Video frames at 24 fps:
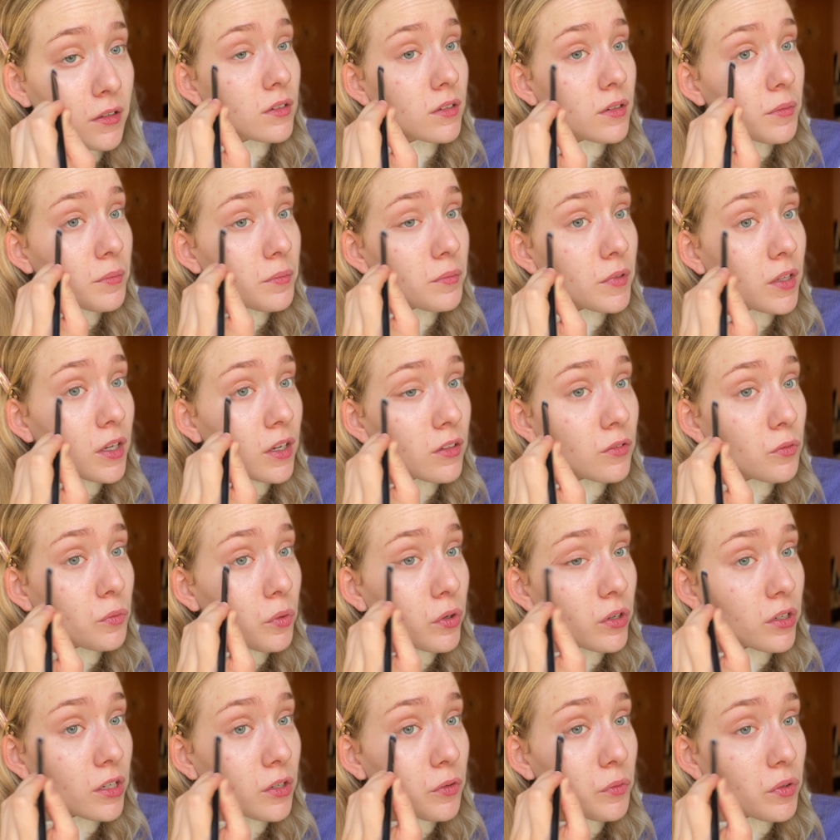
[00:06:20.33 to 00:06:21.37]
I'm not
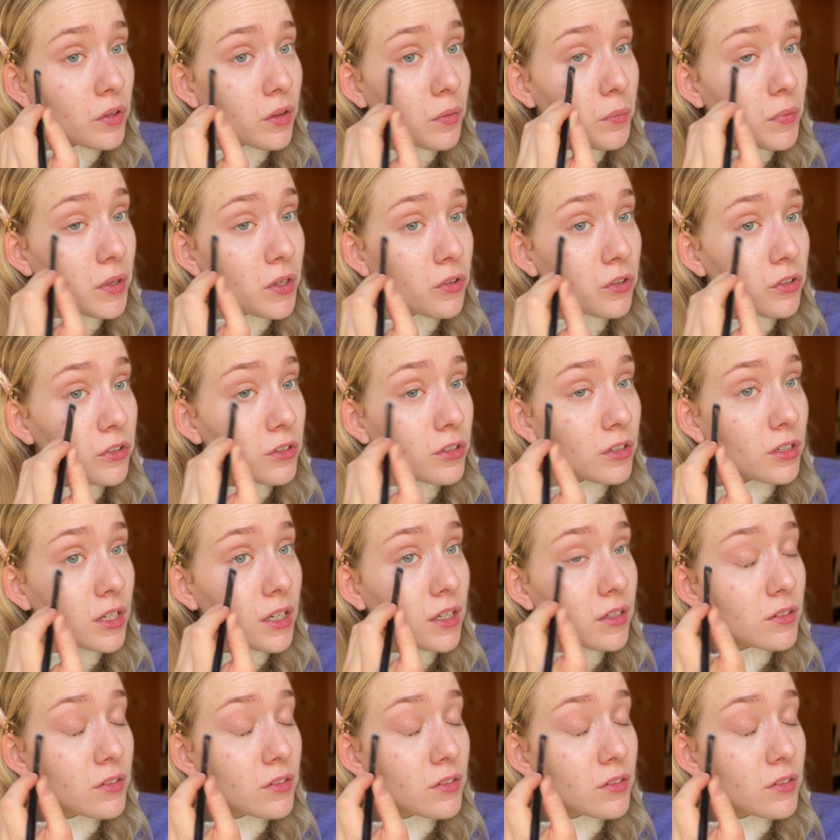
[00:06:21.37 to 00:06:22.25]
working with a mirror today,